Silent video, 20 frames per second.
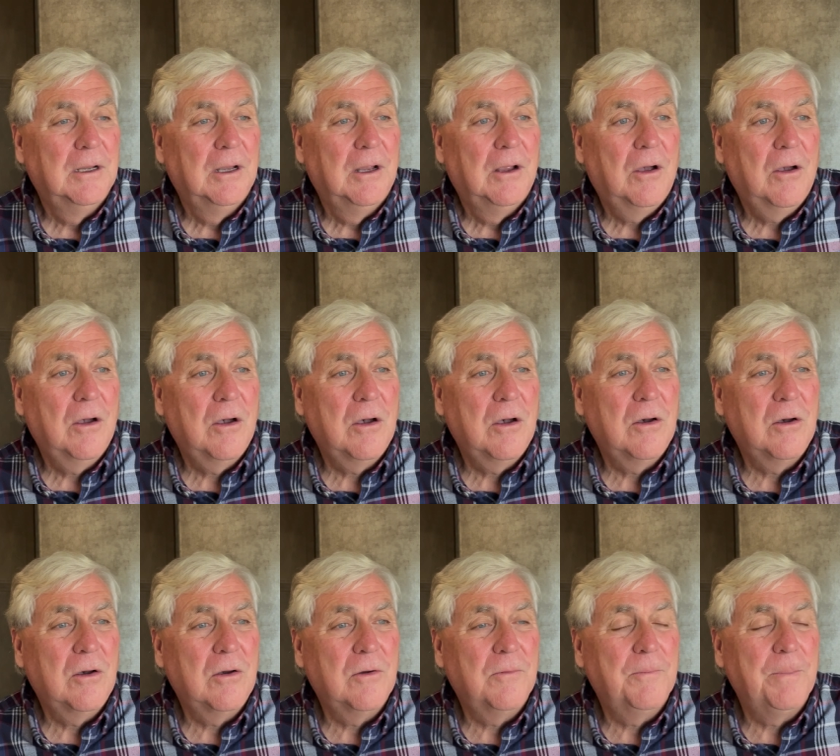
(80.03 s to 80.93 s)

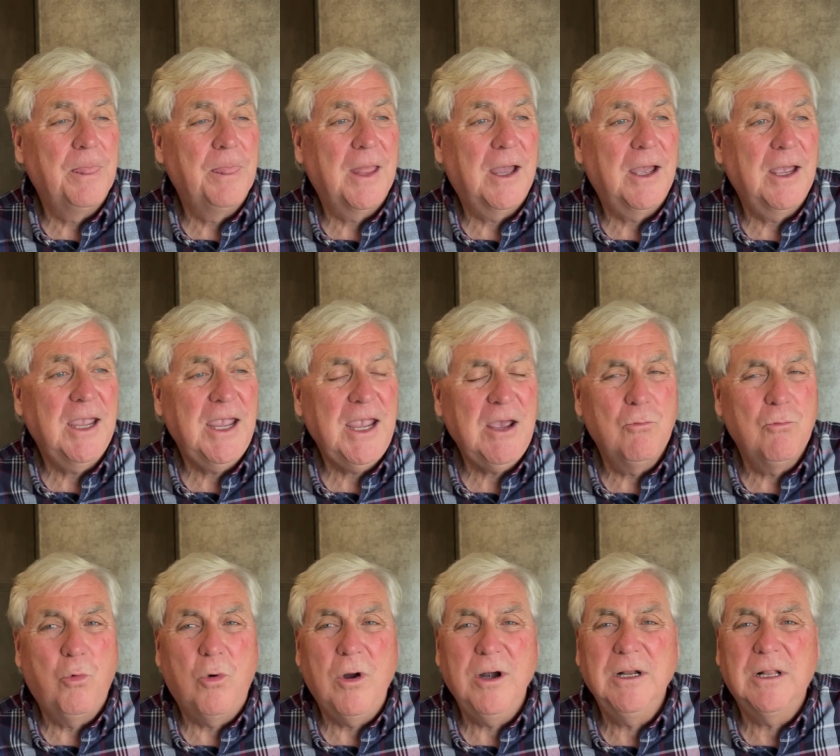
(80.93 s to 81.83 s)
I
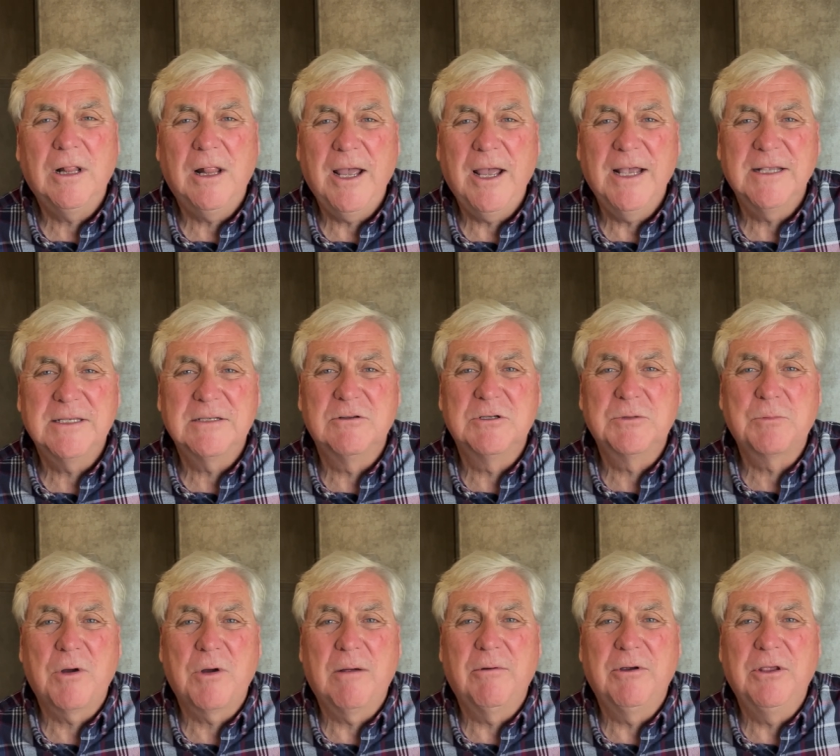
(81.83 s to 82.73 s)
had one class that was
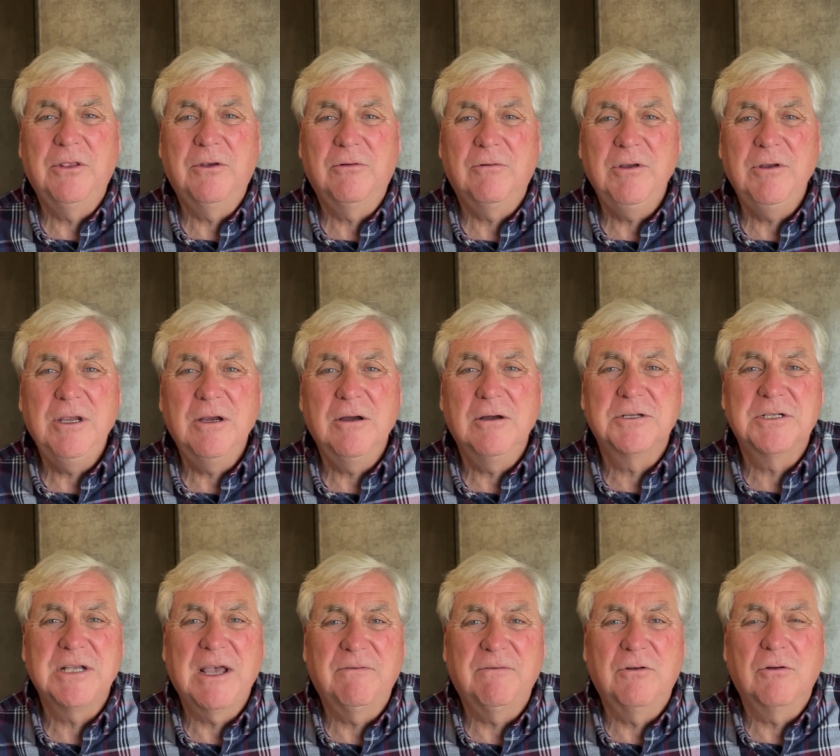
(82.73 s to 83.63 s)
probably 3
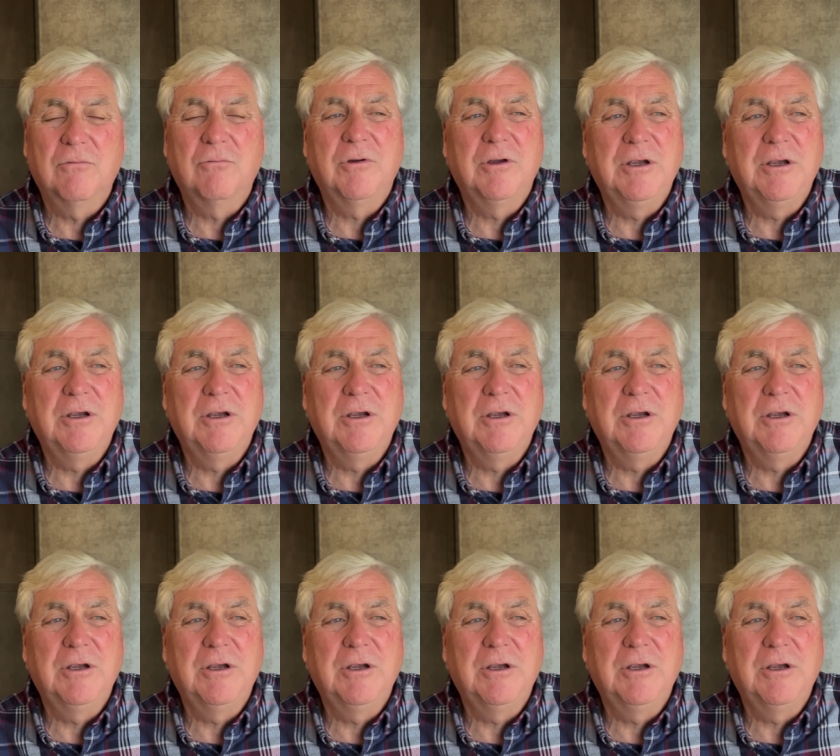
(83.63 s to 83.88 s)
years after